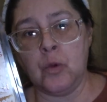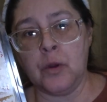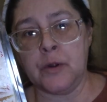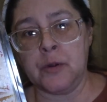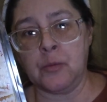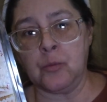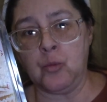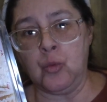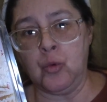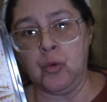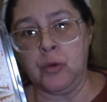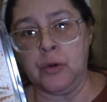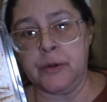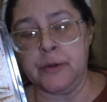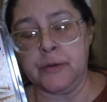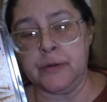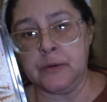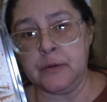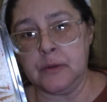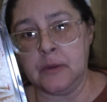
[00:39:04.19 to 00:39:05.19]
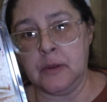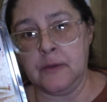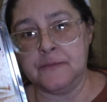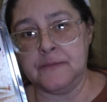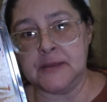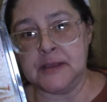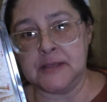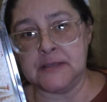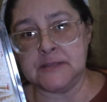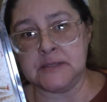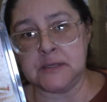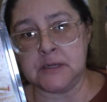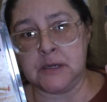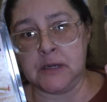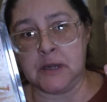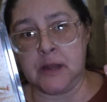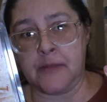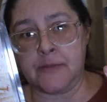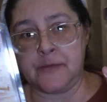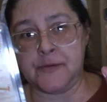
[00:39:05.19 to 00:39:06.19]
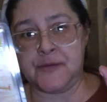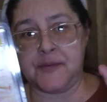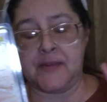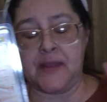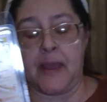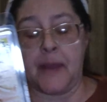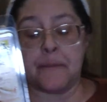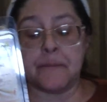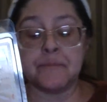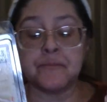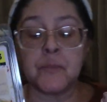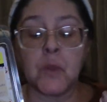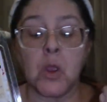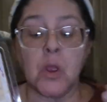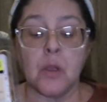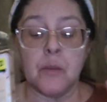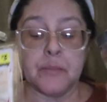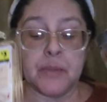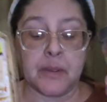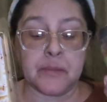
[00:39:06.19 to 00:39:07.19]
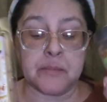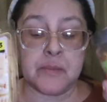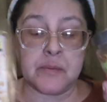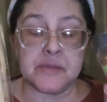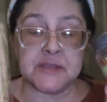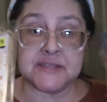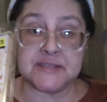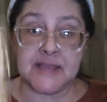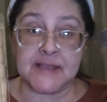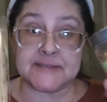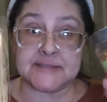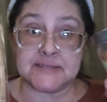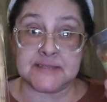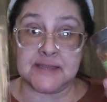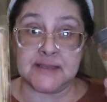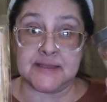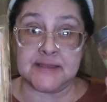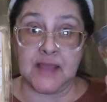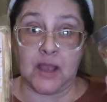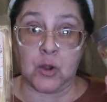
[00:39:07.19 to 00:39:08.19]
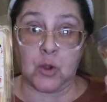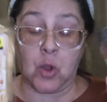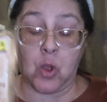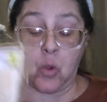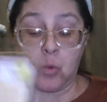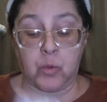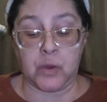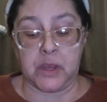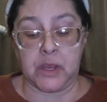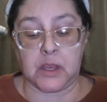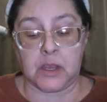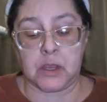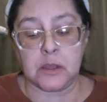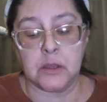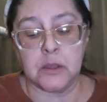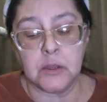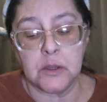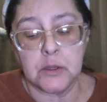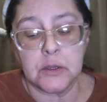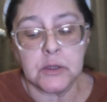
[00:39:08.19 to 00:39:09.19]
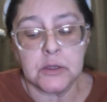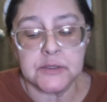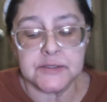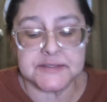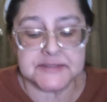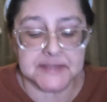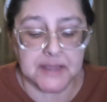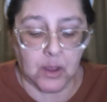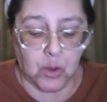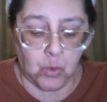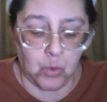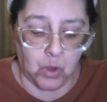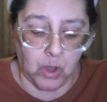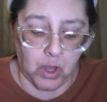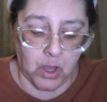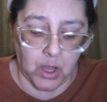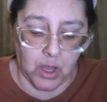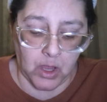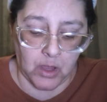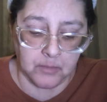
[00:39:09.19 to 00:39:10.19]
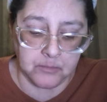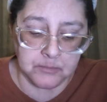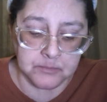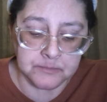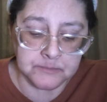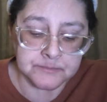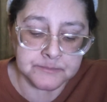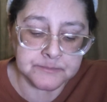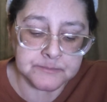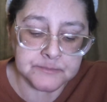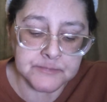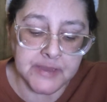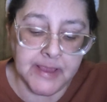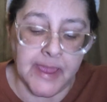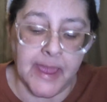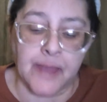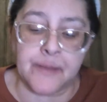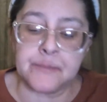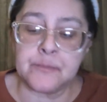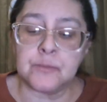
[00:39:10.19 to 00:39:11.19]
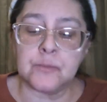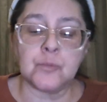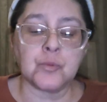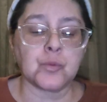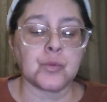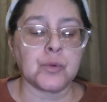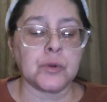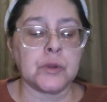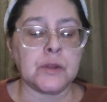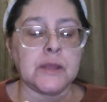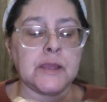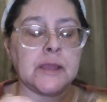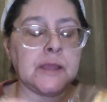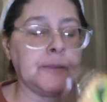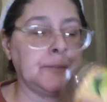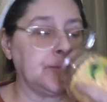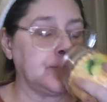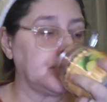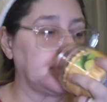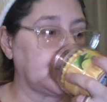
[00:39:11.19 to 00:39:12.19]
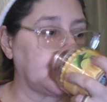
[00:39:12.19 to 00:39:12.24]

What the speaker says: one or more of these in another scent. But I'm going to be testing this out all week. So, yeah, really,